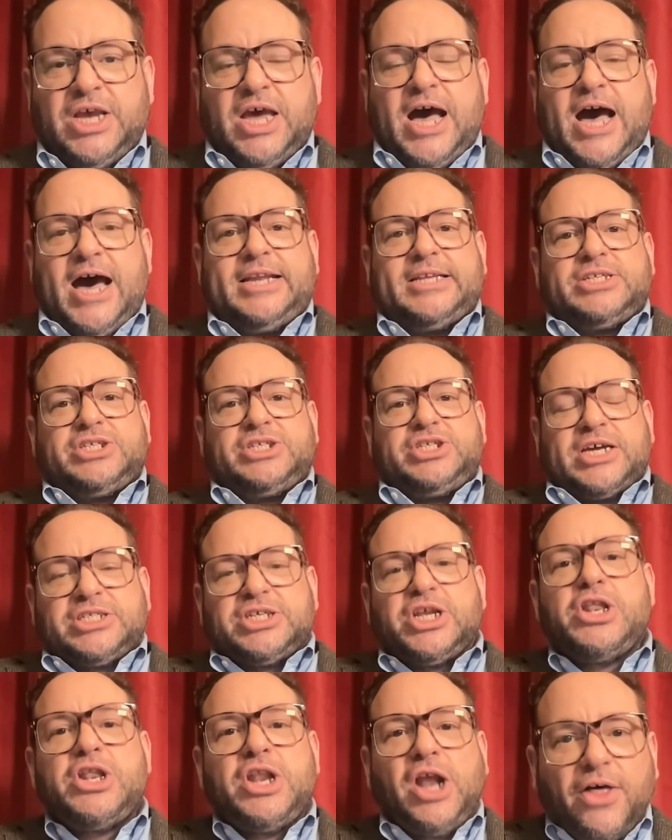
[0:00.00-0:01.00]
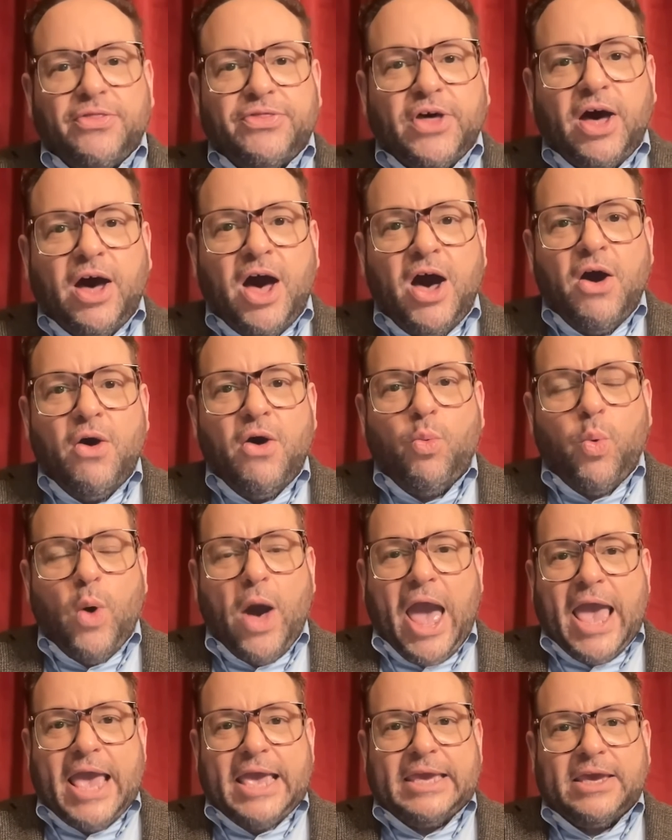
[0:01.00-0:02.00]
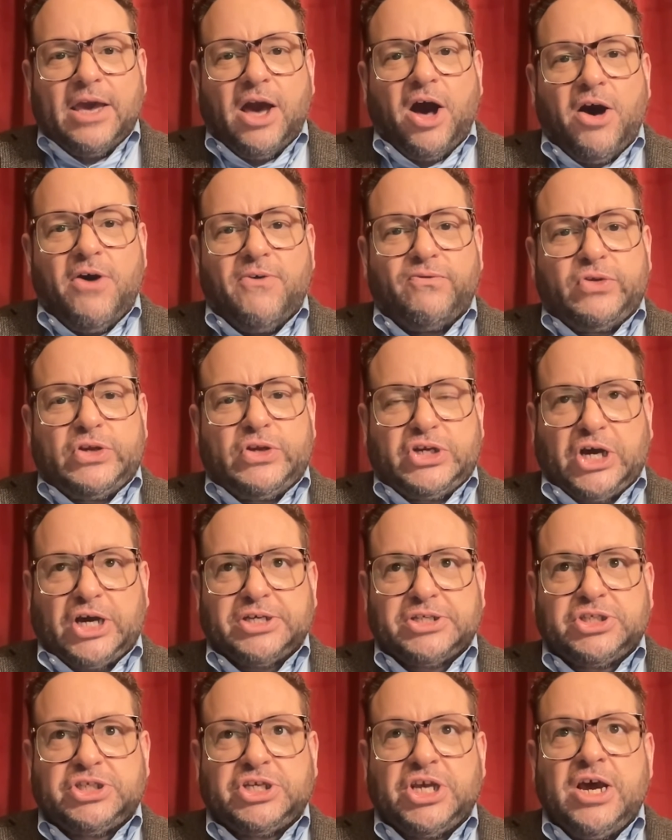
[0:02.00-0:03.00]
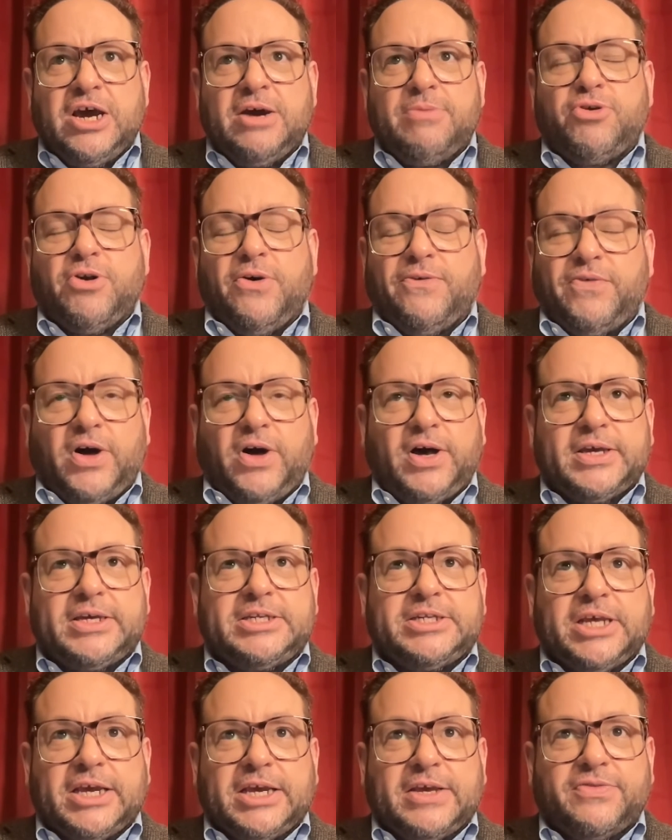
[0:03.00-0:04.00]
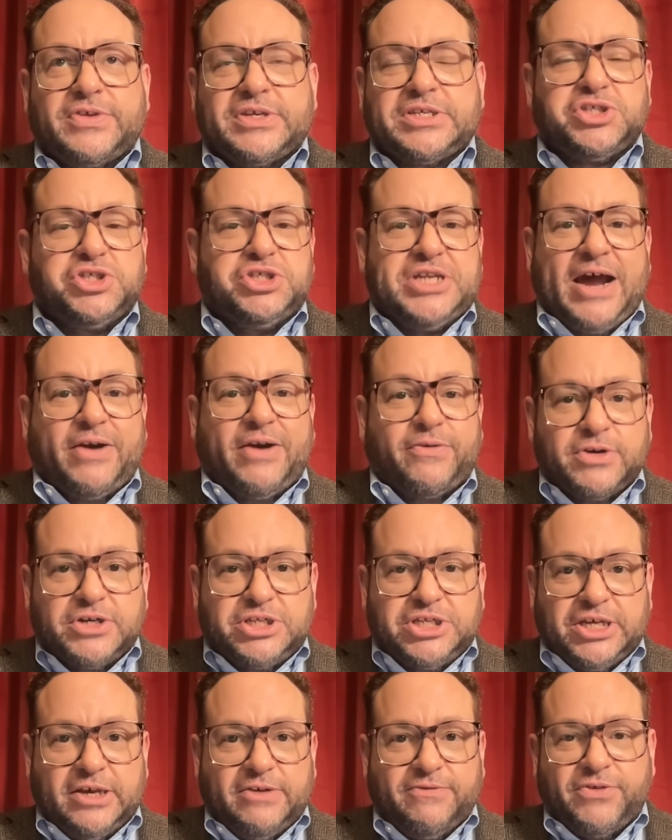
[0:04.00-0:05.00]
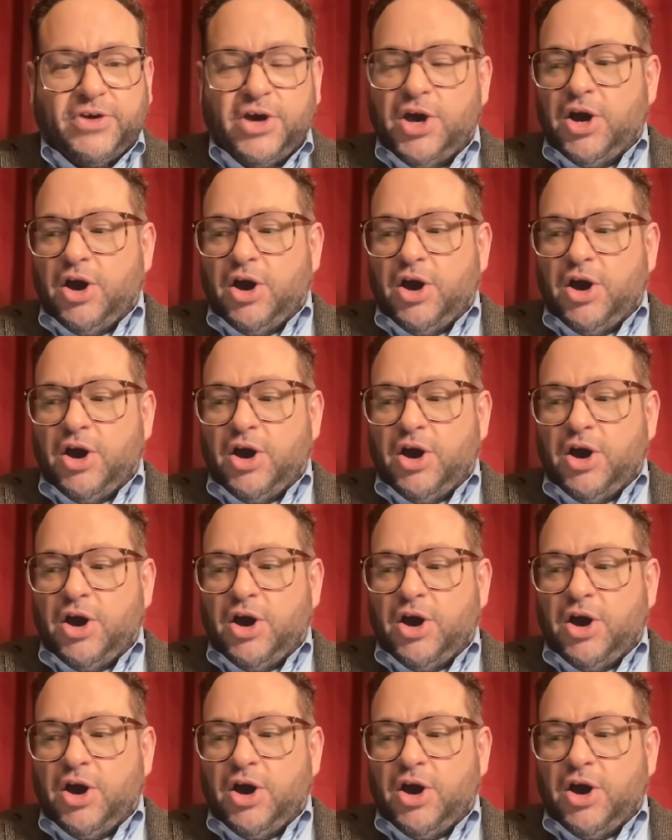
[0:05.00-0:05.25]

And it's yet another way of just providing this narrative